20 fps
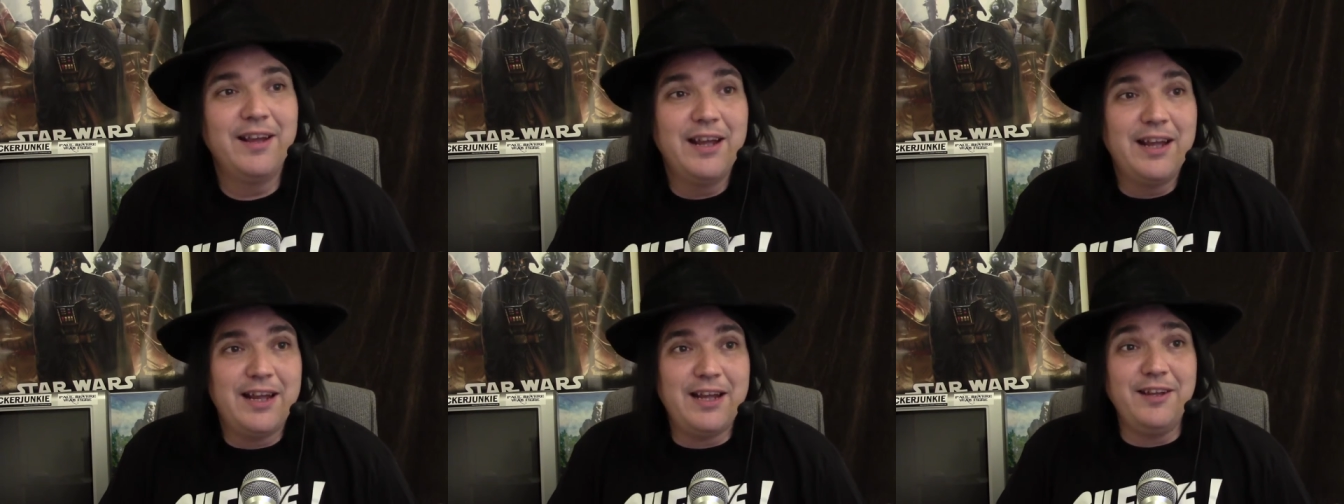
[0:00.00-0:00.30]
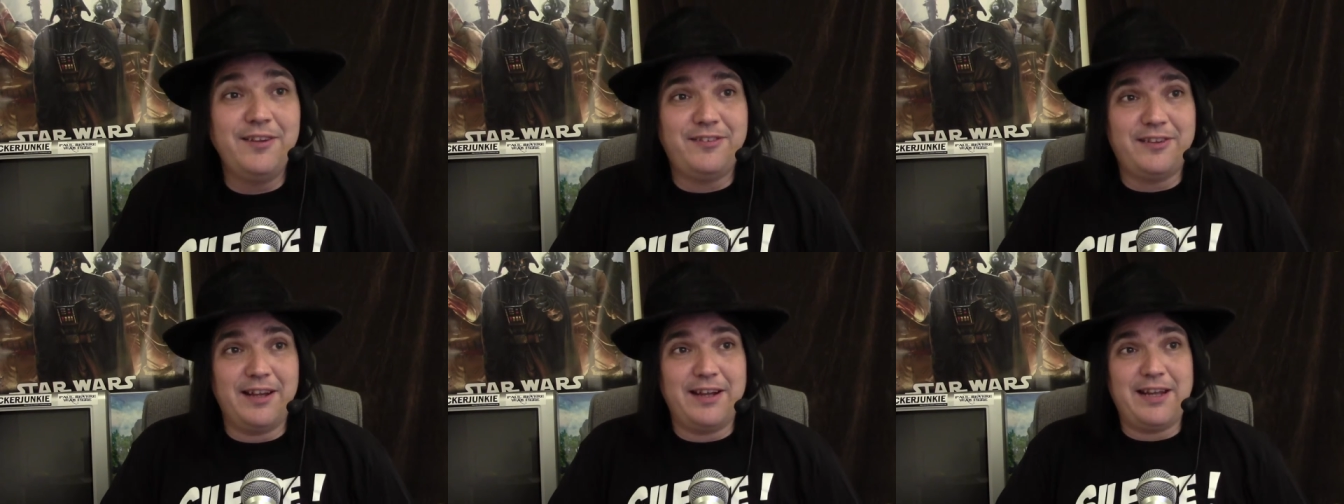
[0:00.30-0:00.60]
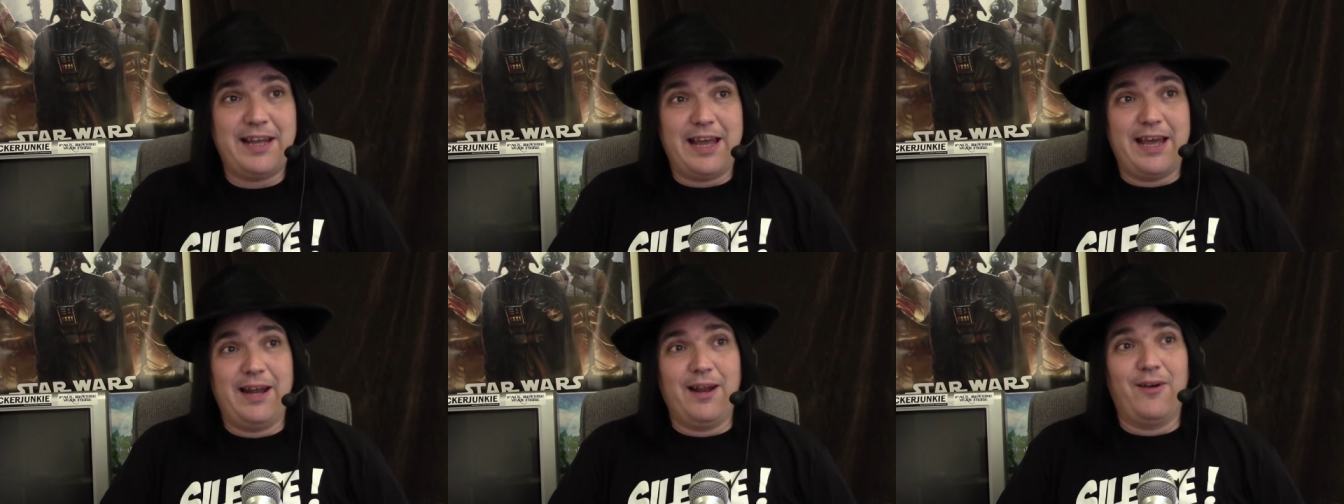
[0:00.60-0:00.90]
He said he
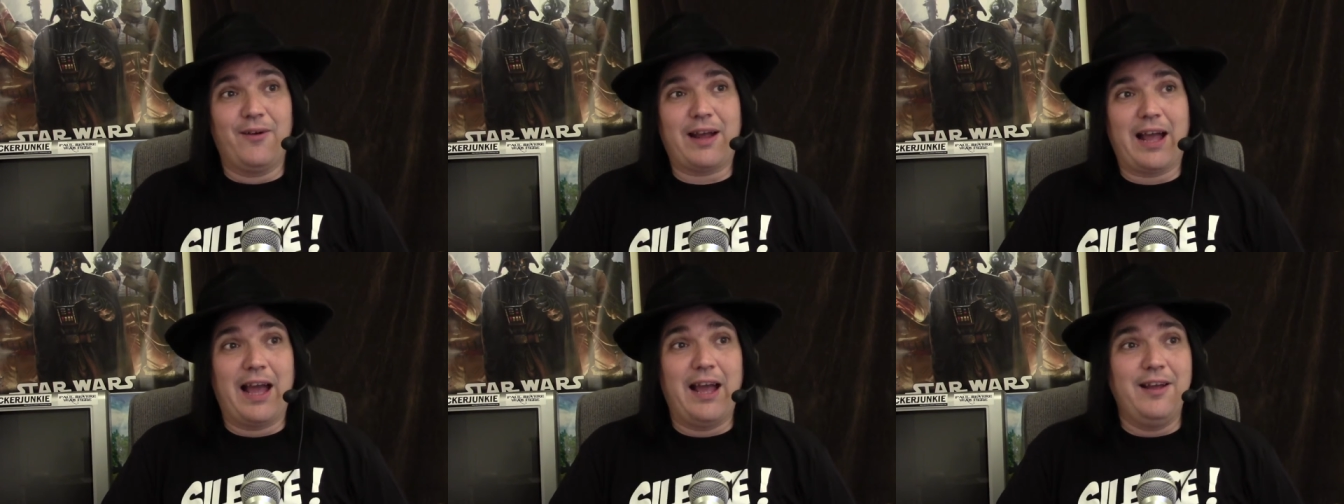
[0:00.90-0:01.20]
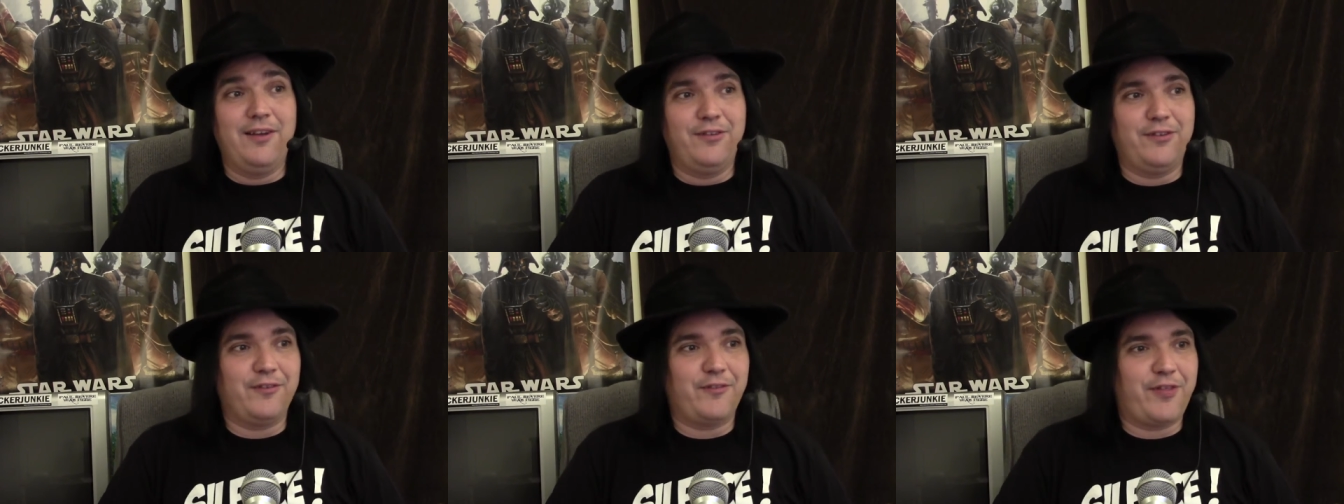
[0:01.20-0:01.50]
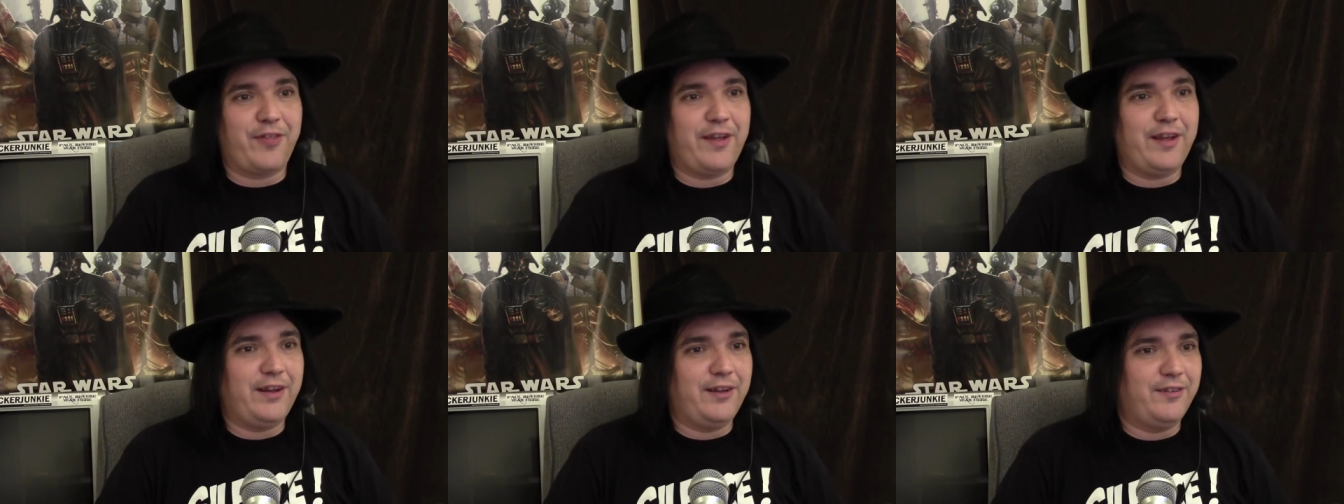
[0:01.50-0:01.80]
had all kinds of
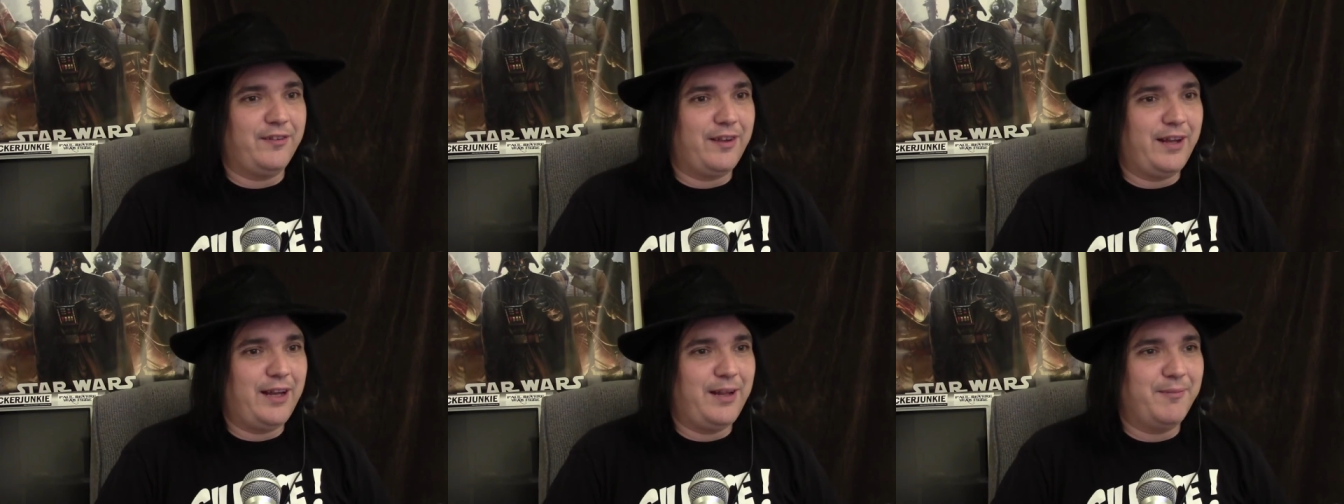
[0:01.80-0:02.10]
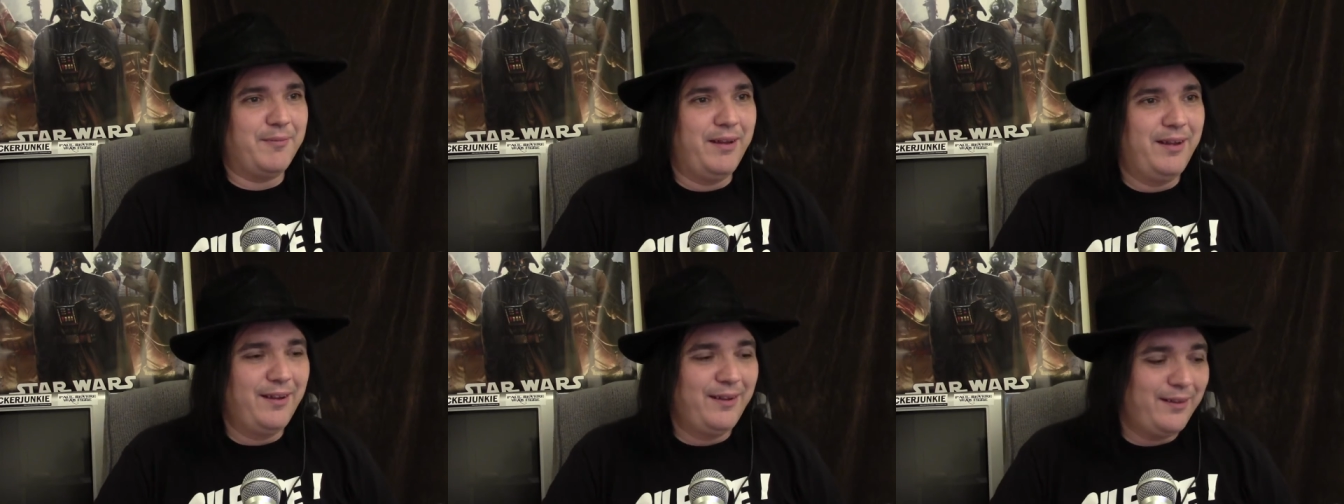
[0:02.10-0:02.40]
things in him.